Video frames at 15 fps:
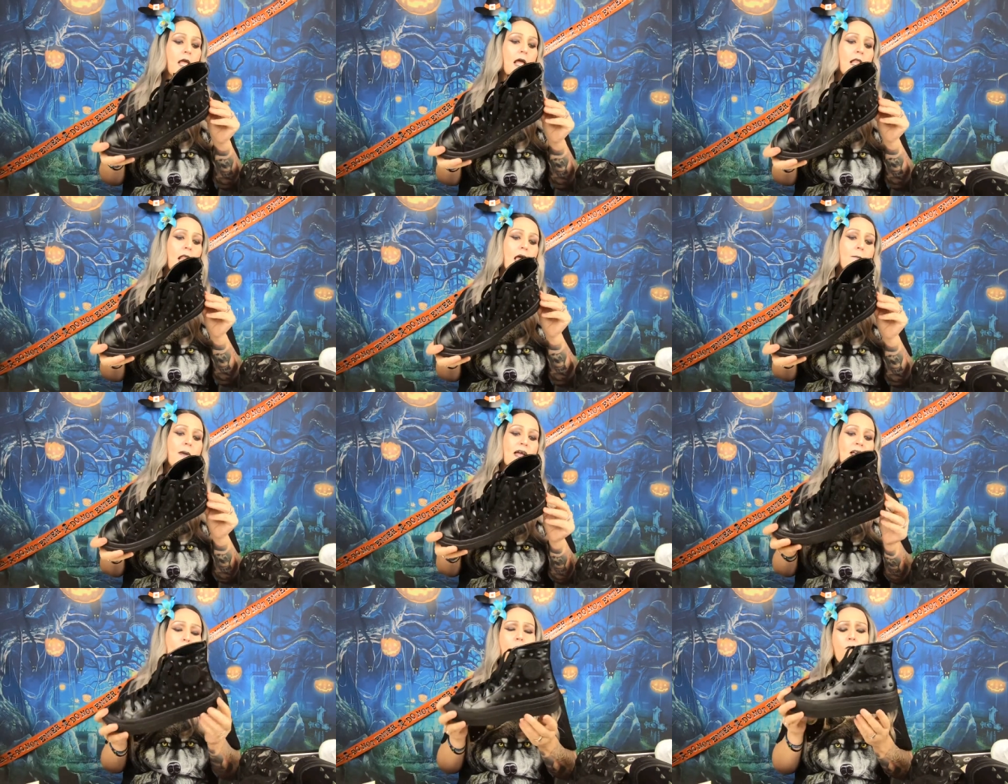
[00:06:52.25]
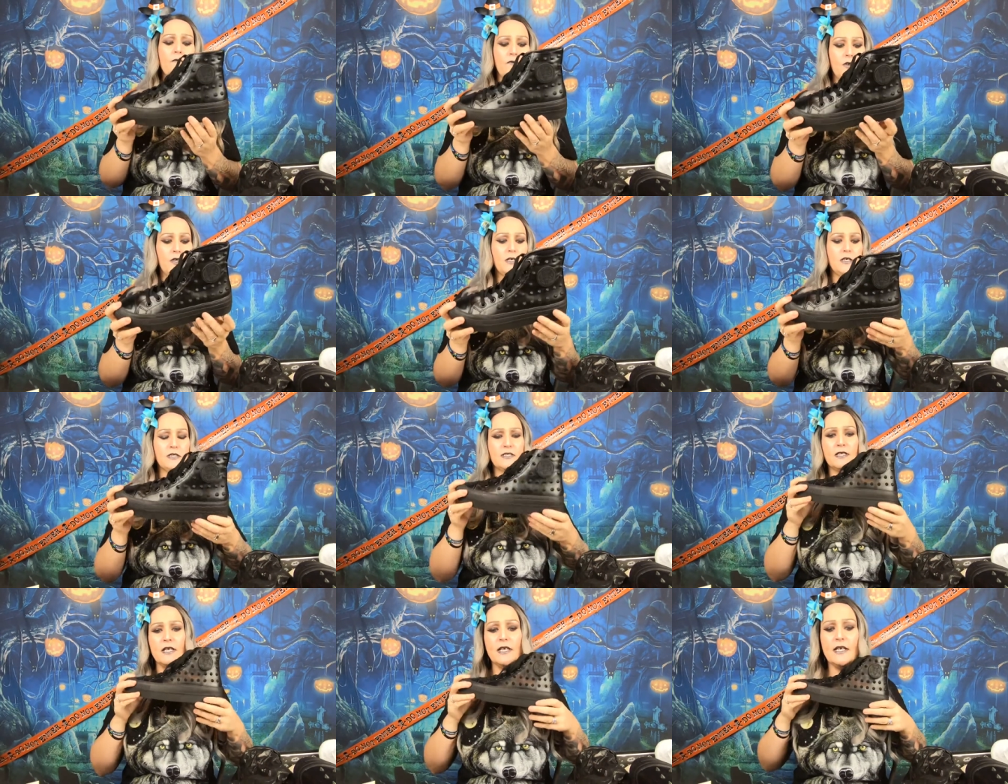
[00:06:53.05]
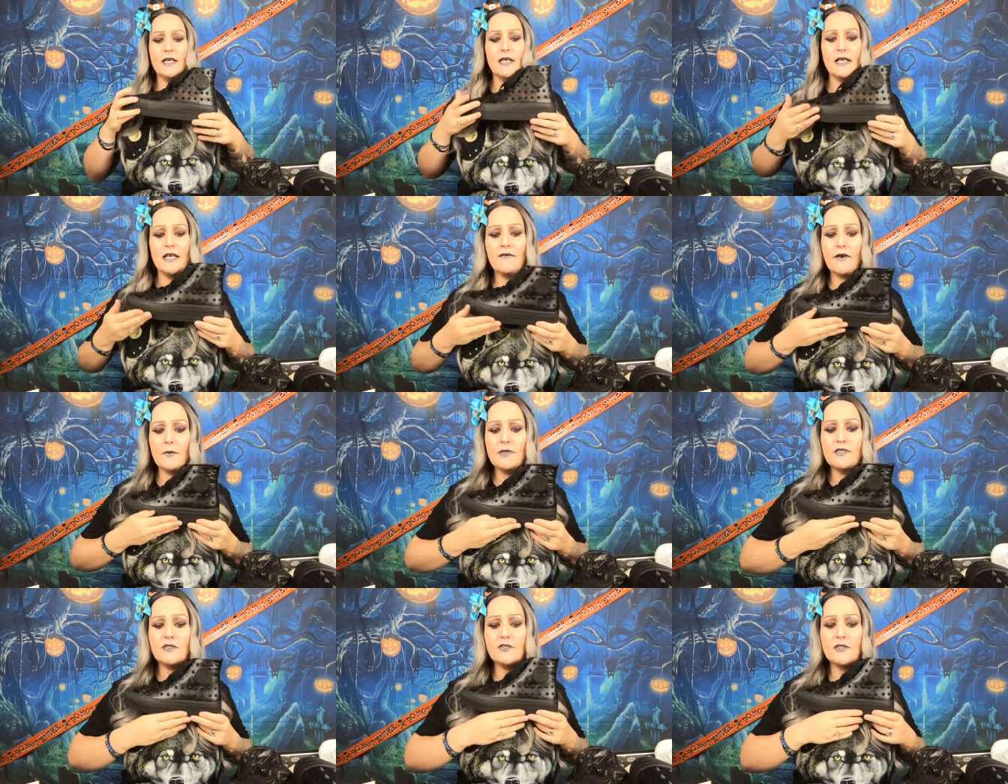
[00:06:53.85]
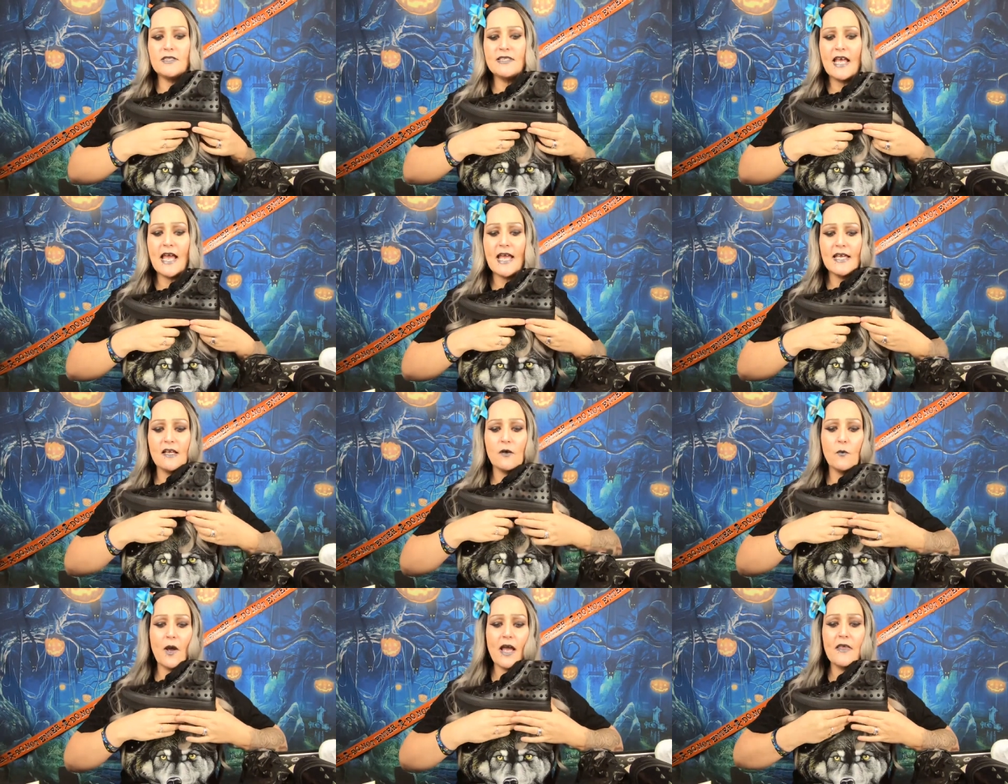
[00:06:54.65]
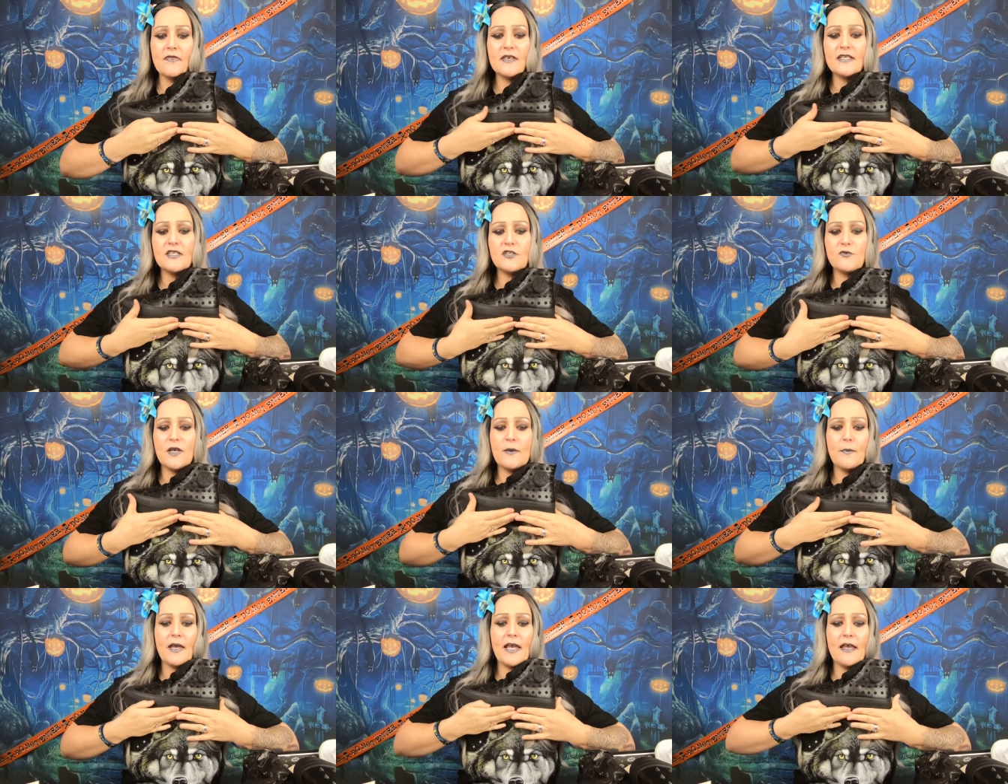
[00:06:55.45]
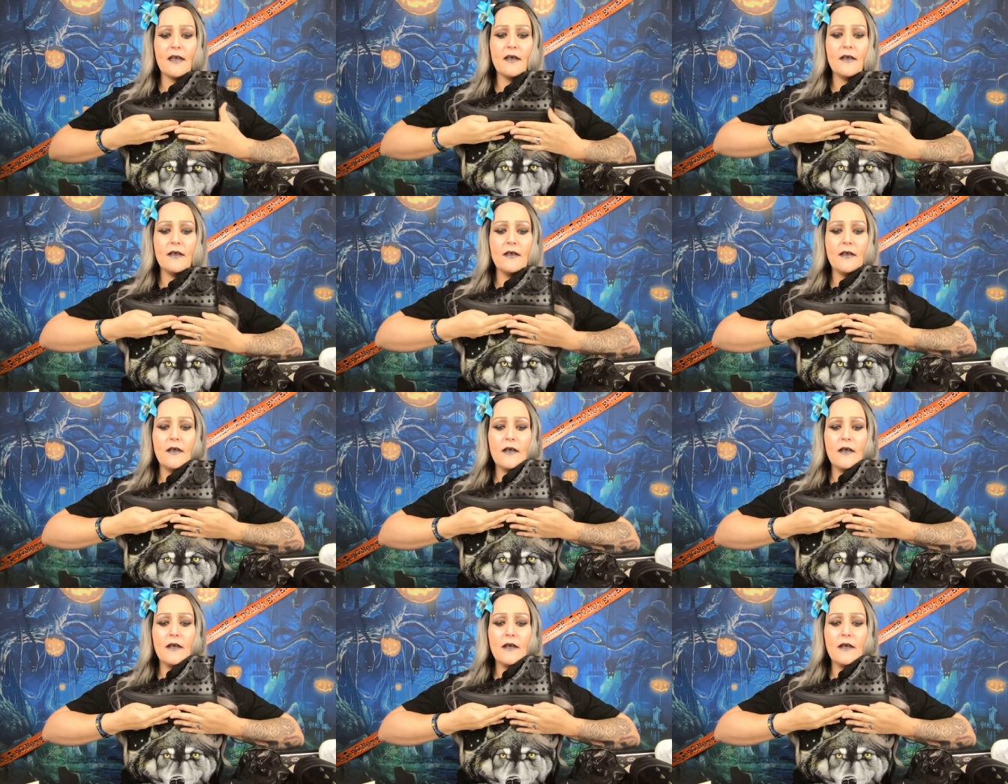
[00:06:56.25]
And like my Converse, if I was to just take away this strip here,